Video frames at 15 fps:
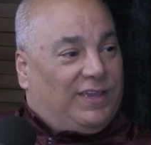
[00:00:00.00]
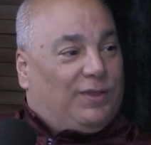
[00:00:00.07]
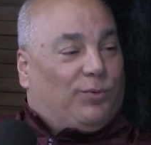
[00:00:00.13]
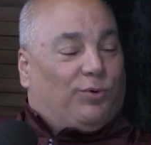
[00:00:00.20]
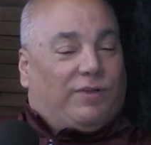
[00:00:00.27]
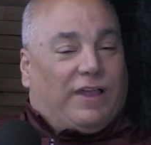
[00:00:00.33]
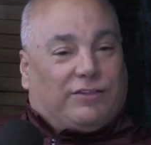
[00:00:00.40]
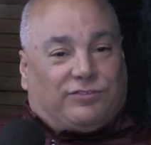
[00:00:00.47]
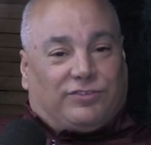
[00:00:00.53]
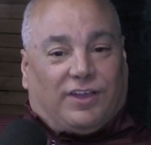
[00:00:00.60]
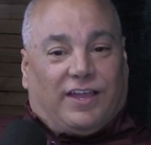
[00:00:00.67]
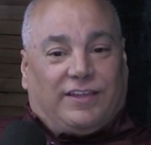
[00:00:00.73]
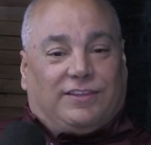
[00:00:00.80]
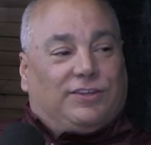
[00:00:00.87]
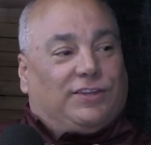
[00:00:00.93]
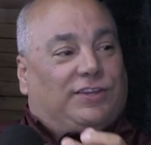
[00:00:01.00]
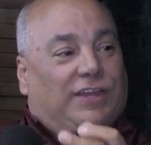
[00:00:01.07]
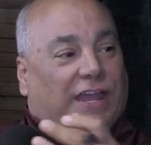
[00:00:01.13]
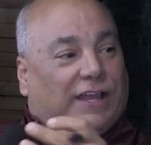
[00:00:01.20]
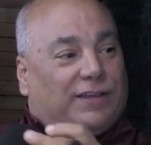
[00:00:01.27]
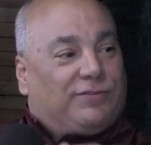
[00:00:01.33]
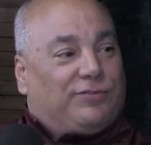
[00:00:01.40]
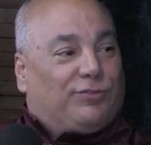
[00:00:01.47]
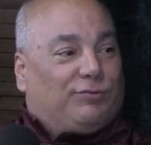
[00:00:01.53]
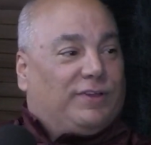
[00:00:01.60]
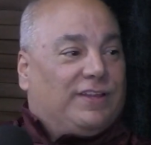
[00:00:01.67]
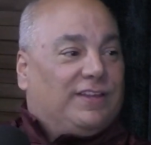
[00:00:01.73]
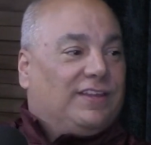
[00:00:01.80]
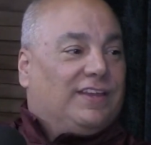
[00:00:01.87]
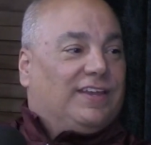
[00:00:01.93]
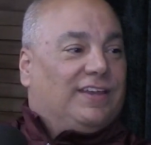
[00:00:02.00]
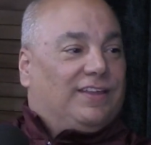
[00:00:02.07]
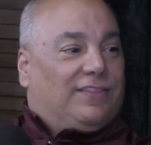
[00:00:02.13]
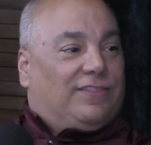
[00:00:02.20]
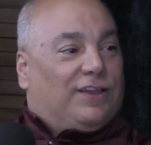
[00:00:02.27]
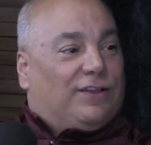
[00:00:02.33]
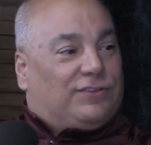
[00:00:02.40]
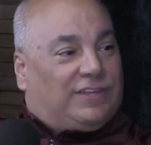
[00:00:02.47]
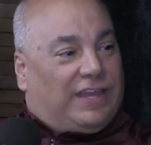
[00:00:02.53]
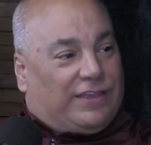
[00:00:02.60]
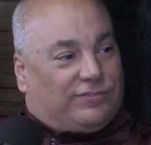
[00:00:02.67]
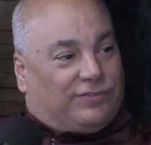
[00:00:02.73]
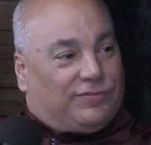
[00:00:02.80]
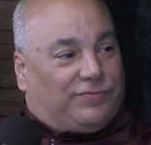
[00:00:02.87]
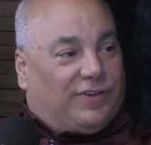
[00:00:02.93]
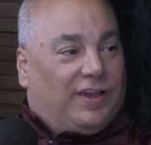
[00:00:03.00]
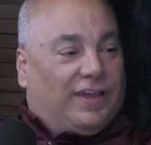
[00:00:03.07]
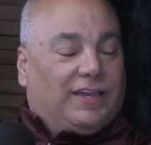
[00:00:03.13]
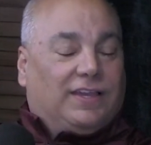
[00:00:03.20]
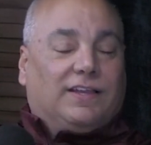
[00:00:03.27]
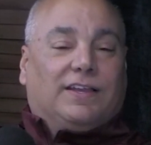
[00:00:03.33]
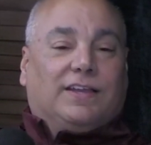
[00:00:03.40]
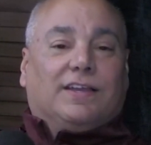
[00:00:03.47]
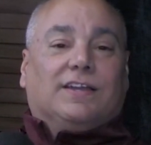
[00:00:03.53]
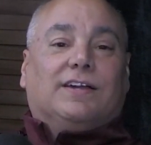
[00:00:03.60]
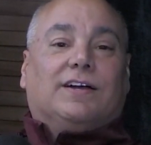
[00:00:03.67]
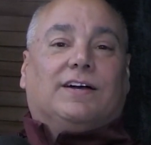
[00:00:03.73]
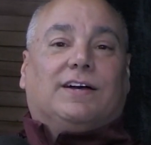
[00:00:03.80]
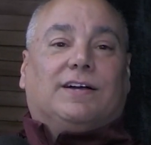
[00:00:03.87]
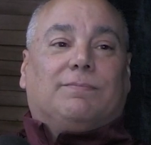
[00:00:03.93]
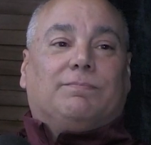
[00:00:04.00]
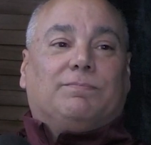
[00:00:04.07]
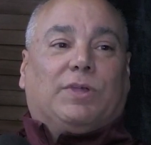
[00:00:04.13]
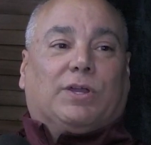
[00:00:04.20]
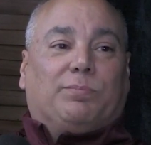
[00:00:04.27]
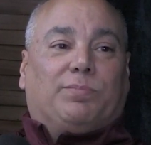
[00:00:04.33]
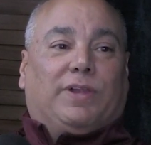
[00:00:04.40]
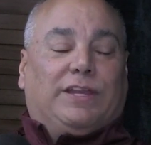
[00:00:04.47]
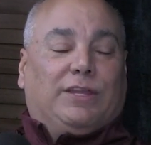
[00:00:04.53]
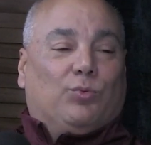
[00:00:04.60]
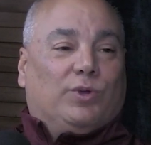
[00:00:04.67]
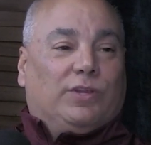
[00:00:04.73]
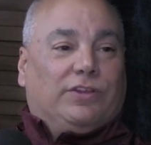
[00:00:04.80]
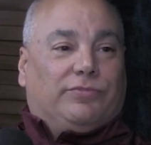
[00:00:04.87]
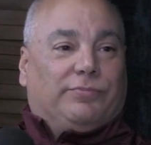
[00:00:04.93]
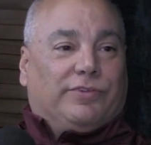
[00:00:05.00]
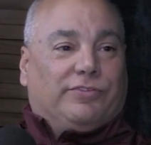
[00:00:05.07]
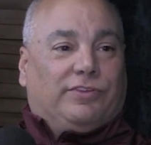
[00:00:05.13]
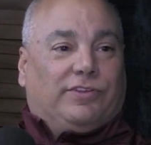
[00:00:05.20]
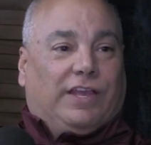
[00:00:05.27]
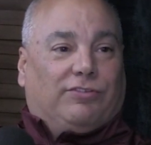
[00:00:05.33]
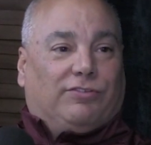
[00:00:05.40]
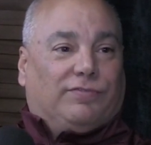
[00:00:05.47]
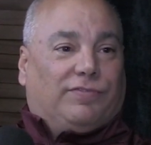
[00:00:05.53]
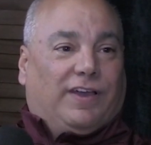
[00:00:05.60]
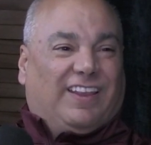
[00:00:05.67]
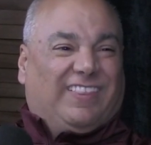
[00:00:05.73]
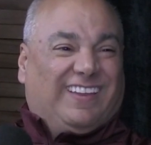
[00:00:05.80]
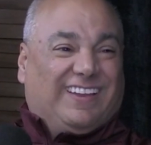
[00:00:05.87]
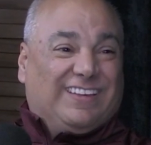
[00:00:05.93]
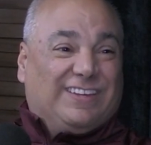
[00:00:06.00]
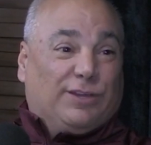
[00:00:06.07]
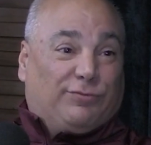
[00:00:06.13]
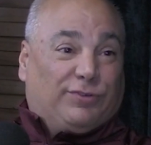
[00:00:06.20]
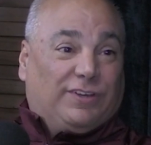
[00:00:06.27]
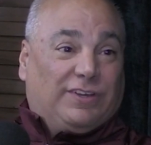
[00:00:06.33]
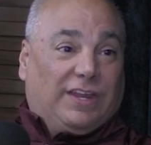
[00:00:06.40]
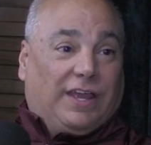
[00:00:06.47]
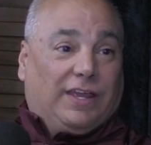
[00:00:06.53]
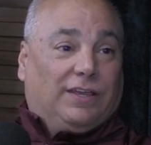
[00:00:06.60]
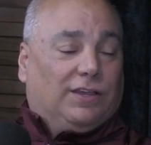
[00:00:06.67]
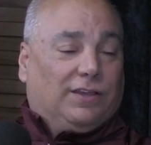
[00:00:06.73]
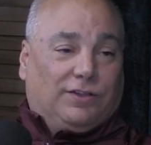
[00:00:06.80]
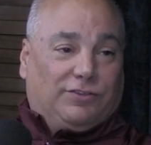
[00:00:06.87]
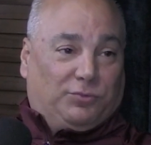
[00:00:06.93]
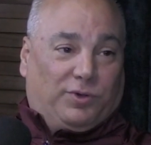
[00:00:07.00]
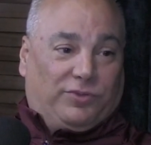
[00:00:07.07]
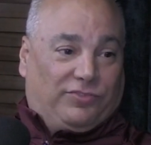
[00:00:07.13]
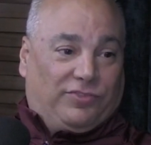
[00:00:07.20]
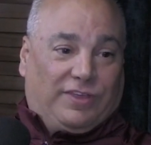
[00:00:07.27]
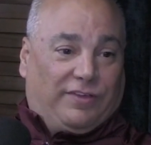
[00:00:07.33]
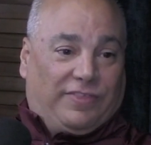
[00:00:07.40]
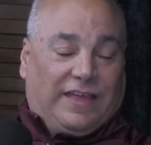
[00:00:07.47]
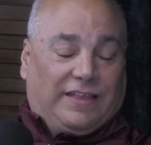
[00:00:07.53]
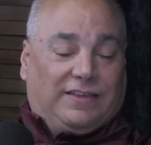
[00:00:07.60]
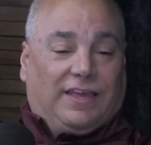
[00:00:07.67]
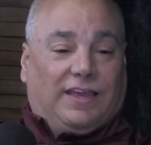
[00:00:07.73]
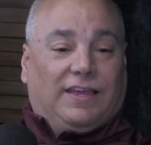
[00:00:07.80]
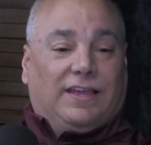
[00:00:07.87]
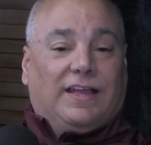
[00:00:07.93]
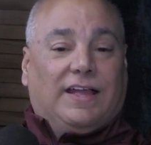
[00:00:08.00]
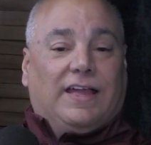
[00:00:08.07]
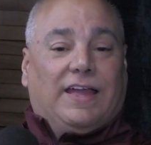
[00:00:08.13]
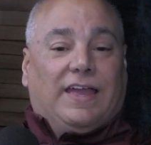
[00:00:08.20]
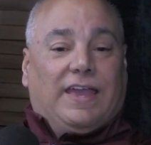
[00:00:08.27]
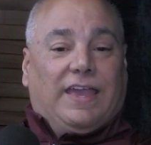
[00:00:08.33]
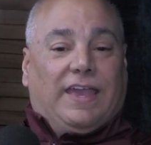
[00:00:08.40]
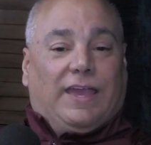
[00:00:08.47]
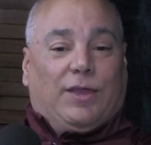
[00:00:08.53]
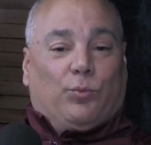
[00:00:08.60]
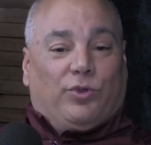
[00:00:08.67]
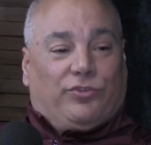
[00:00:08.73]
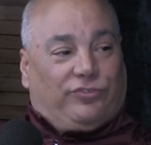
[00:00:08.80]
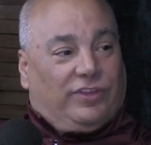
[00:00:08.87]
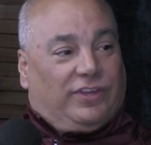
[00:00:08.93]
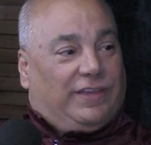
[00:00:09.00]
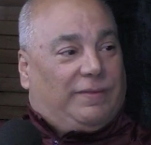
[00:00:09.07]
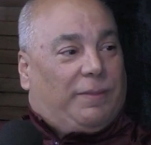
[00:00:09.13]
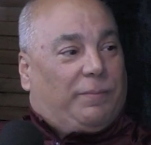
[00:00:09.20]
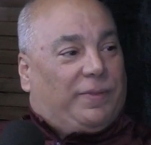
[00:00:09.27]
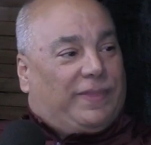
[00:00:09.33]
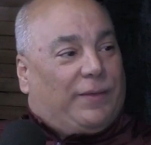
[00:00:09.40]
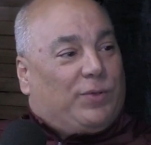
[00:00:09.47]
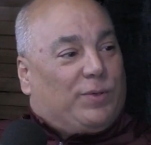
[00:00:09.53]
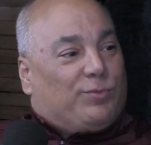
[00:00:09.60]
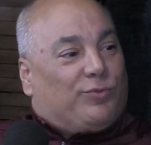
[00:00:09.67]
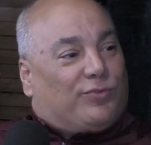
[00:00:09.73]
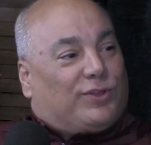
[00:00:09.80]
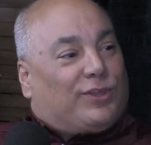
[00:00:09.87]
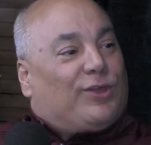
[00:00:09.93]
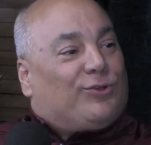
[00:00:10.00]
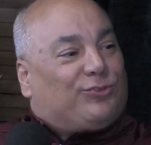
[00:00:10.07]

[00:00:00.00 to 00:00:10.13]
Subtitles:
We're outside. The detectives are in. They're testifying. The complaining witness must have testified, I think, a different day because he wasn't there that day. And we're sitting, and then we move closer,